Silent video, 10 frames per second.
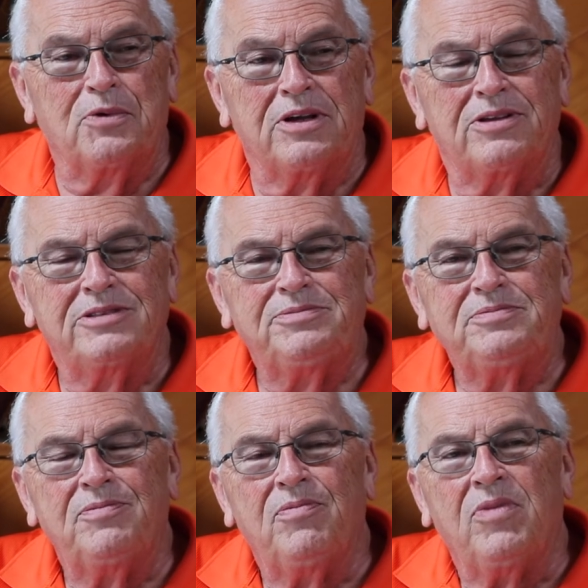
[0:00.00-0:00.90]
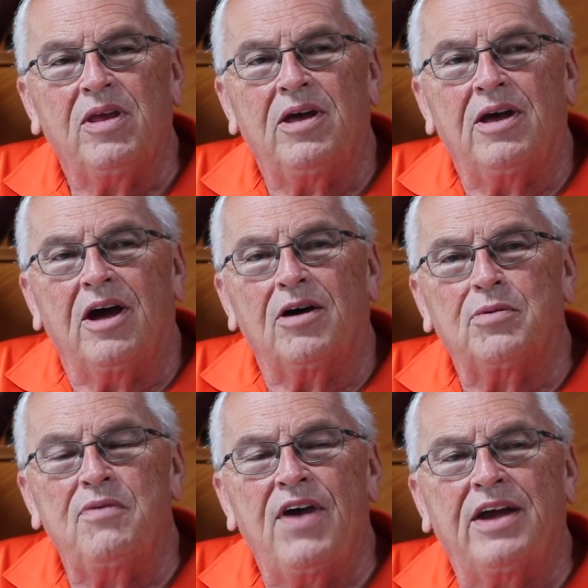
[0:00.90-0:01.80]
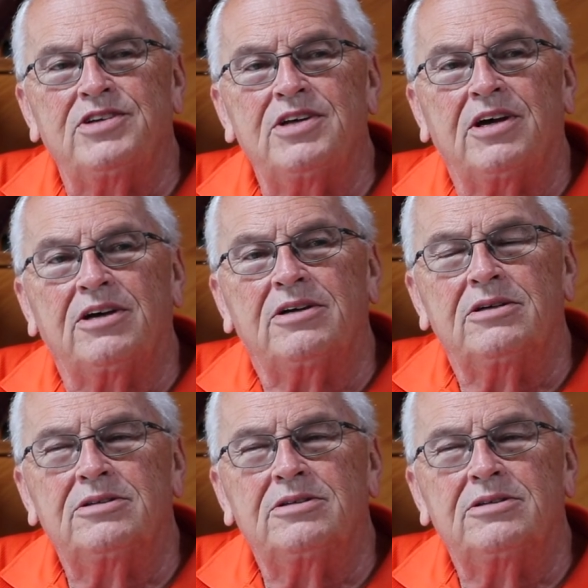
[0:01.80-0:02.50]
with. We've had a